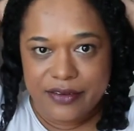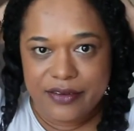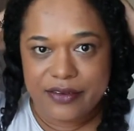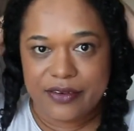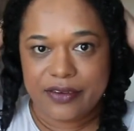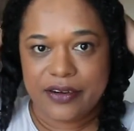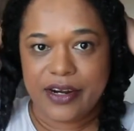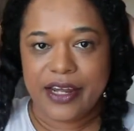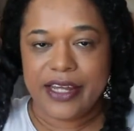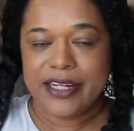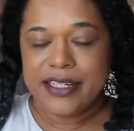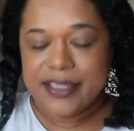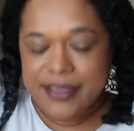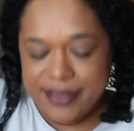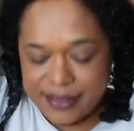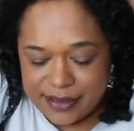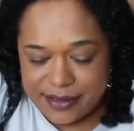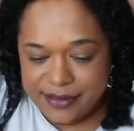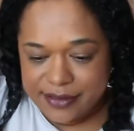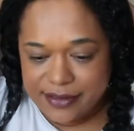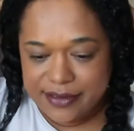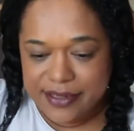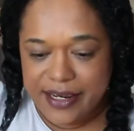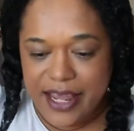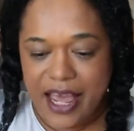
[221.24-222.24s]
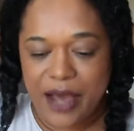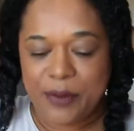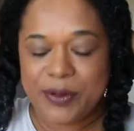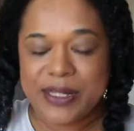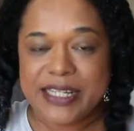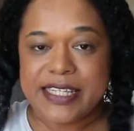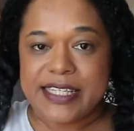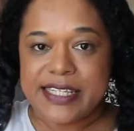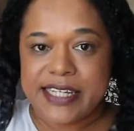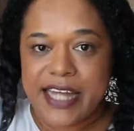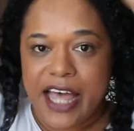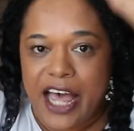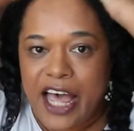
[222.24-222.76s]
Right, now
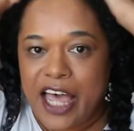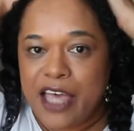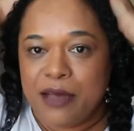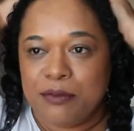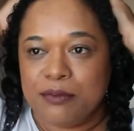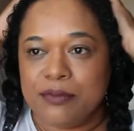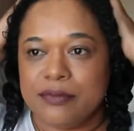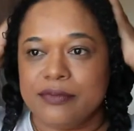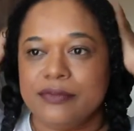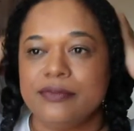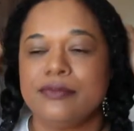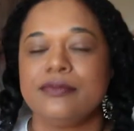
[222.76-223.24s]
it's time